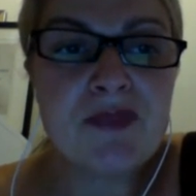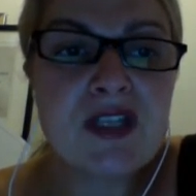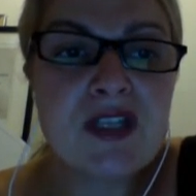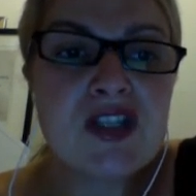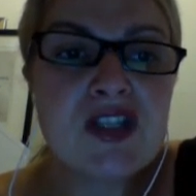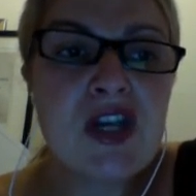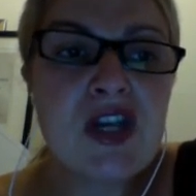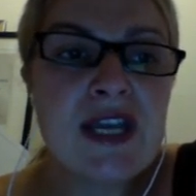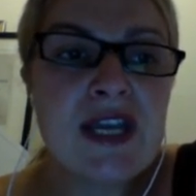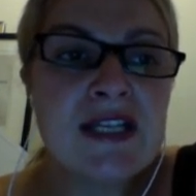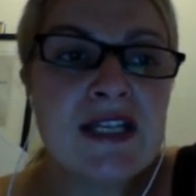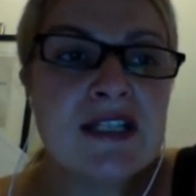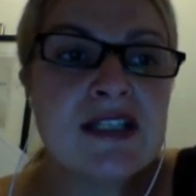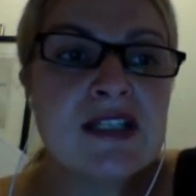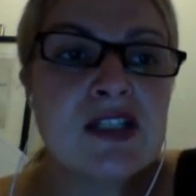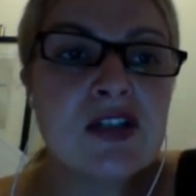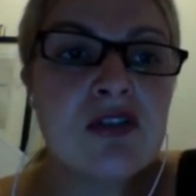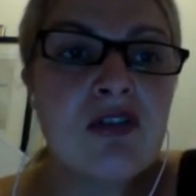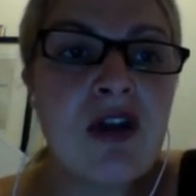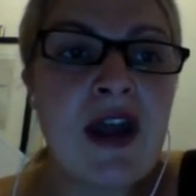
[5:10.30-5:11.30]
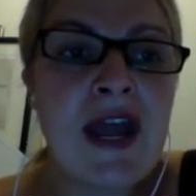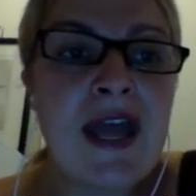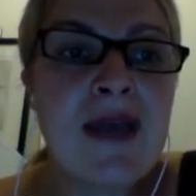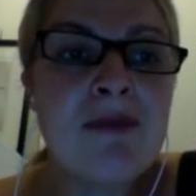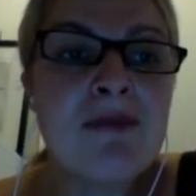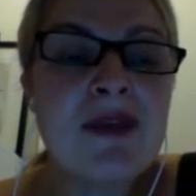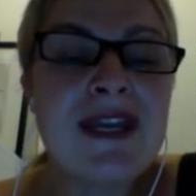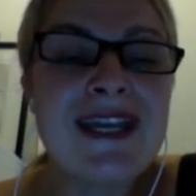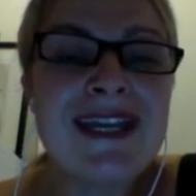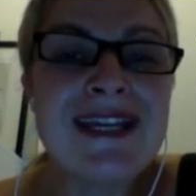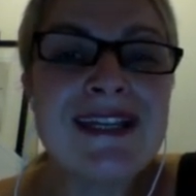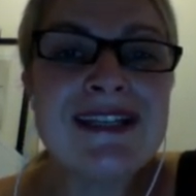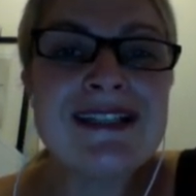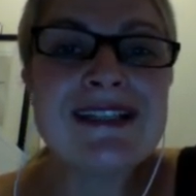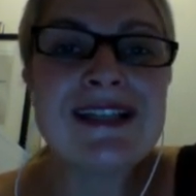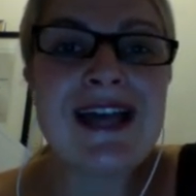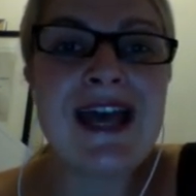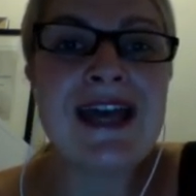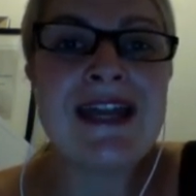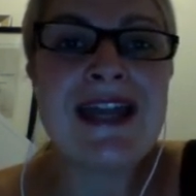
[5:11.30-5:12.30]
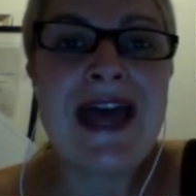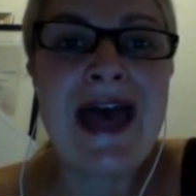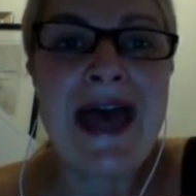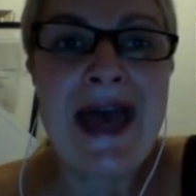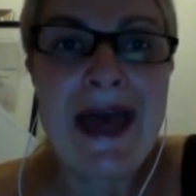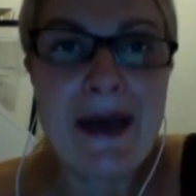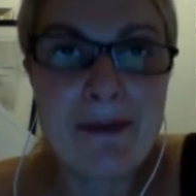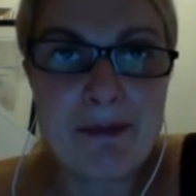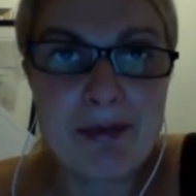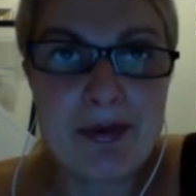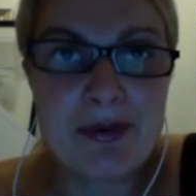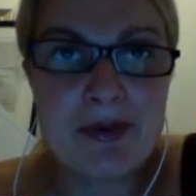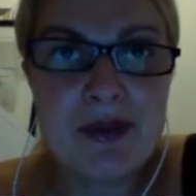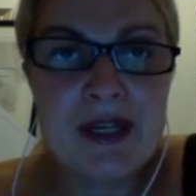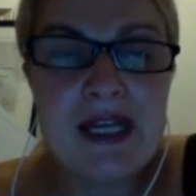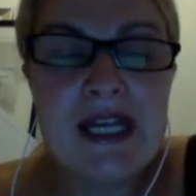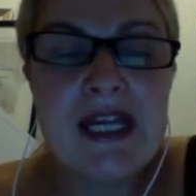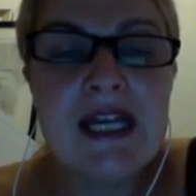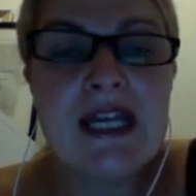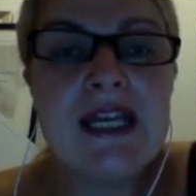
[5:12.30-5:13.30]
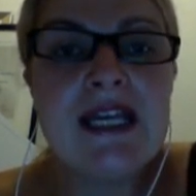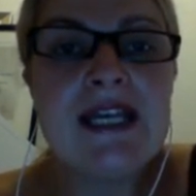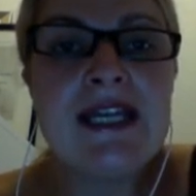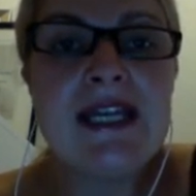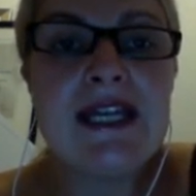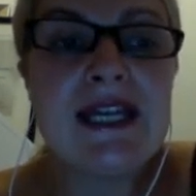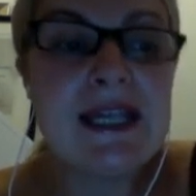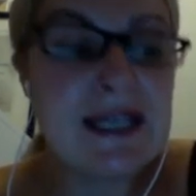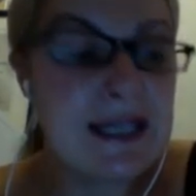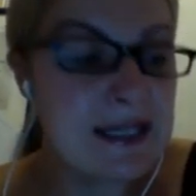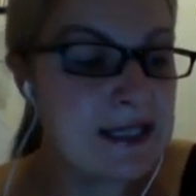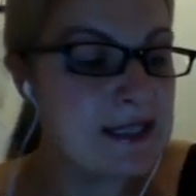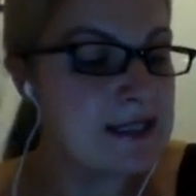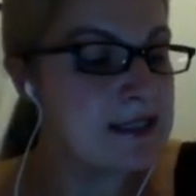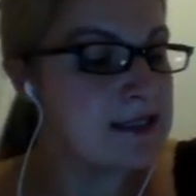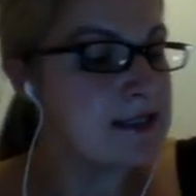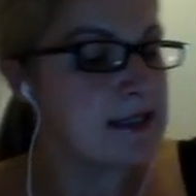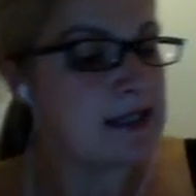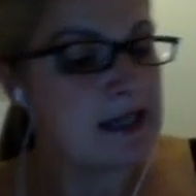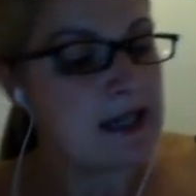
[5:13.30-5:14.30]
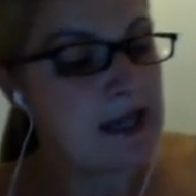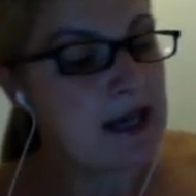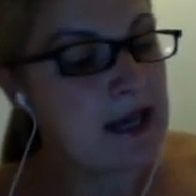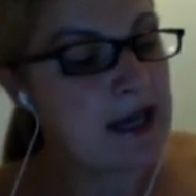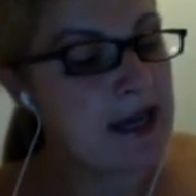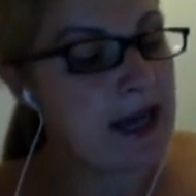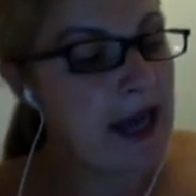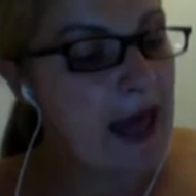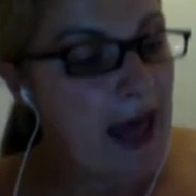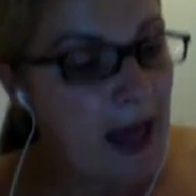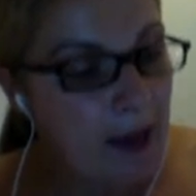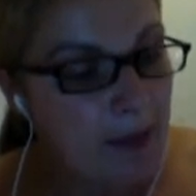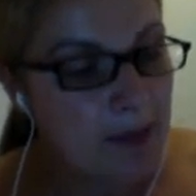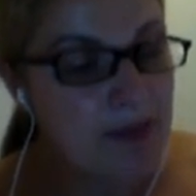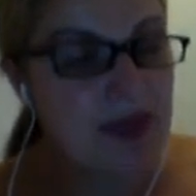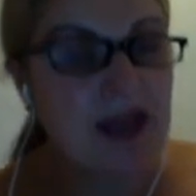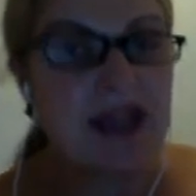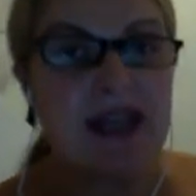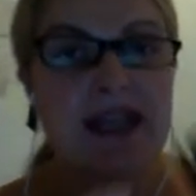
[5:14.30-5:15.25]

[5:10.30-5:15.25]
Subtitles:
So Instagram is an app. It is an app that